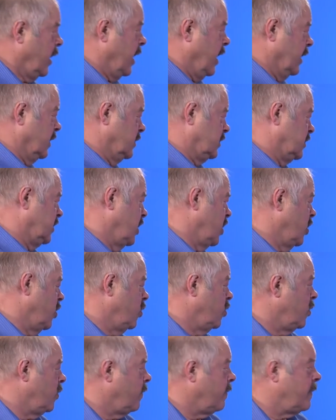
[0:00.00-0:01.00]
And
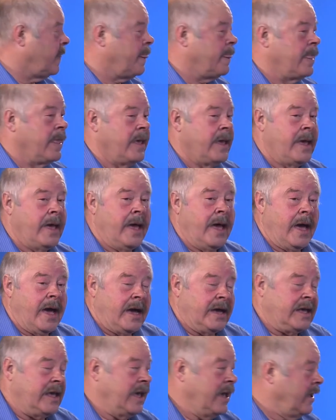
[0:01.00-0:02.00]
so,
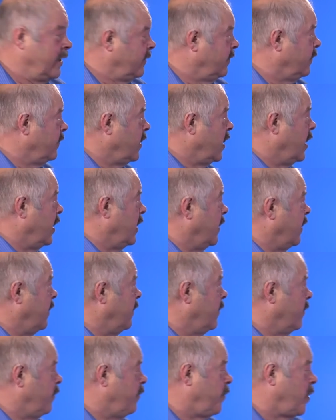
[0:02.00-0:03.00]
again,
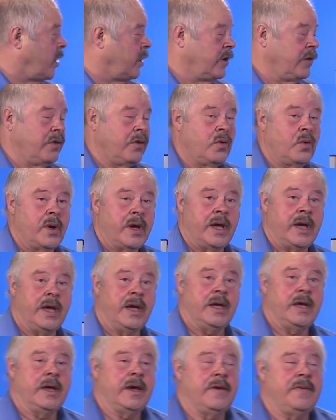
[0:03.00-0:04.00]
part of the
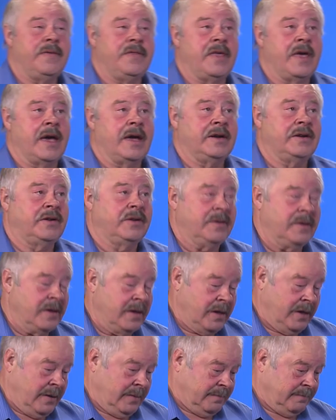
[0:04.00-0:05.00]
way that
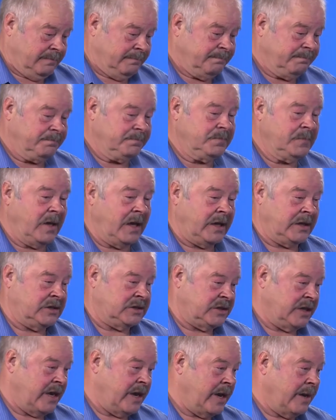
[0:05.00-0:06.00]

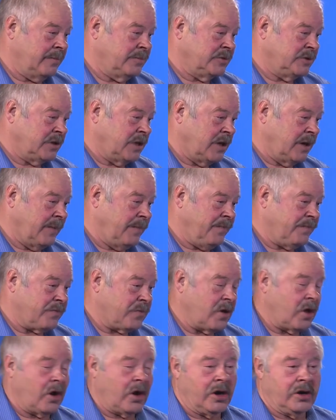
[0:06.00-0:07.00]
exams
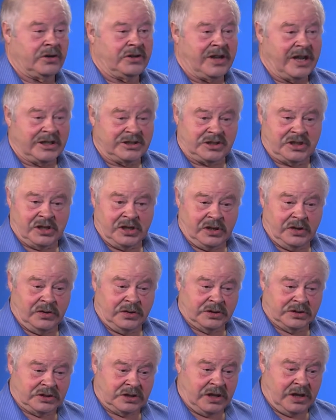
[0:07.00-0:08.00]
are testing you
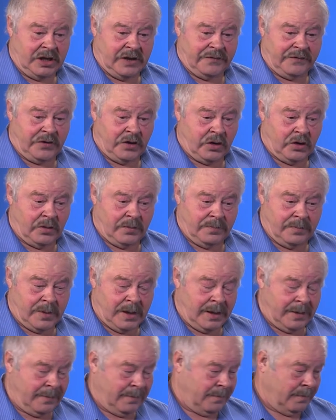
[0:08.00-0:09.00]
to see if you're
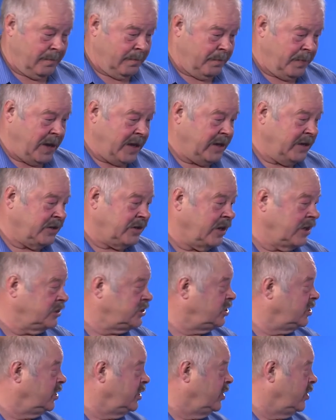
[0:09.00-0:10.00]
paying
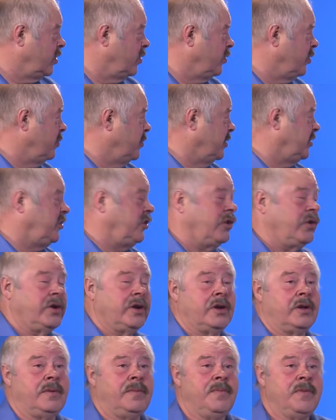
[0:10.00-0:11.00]
attention and know the
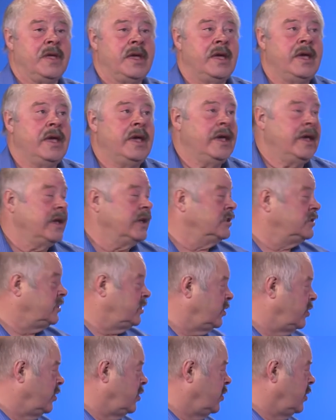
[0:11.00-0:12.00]
material is
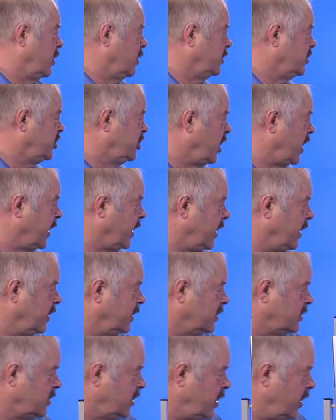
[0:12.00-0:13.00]
they're checking
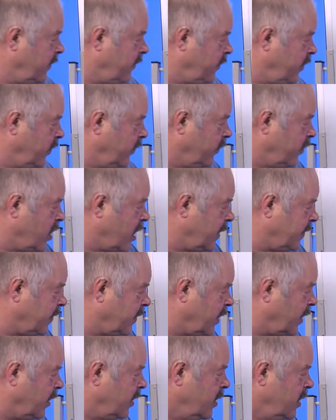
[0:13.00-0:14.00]
to see if you've got
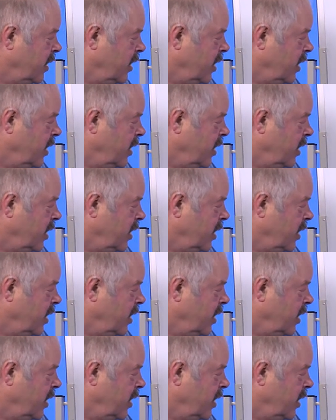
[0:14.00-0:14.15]
the